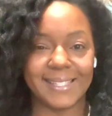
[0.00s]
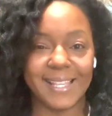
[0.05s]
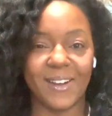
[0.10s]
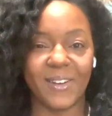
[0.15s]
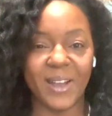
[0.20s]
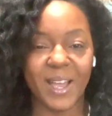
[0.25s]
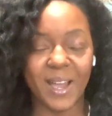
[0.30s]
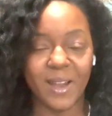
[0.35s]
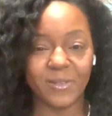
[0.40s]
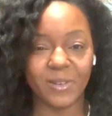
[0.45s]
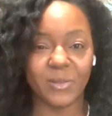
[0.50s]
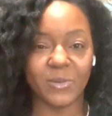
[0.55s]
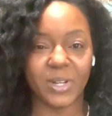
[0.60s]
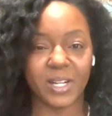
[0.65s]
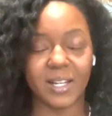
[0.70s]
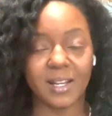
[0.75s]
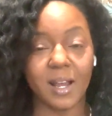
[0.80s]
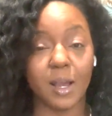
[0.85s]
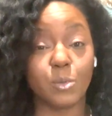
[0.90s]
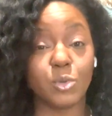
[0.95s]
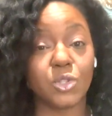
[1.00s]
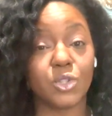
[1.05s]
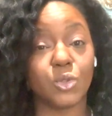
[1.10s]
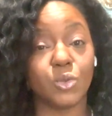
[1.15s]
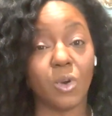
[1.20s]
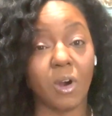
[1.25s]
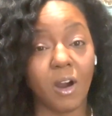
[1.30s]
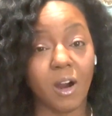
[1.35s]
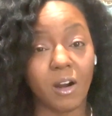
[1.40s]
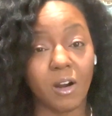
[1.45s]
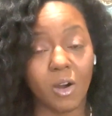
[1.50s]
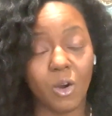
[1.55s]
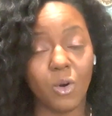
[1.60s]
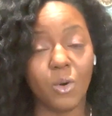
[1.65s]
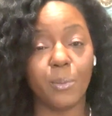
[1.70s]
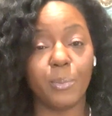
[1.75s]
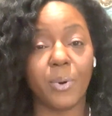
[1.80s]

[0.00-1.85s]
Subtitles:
However, when it comes to our own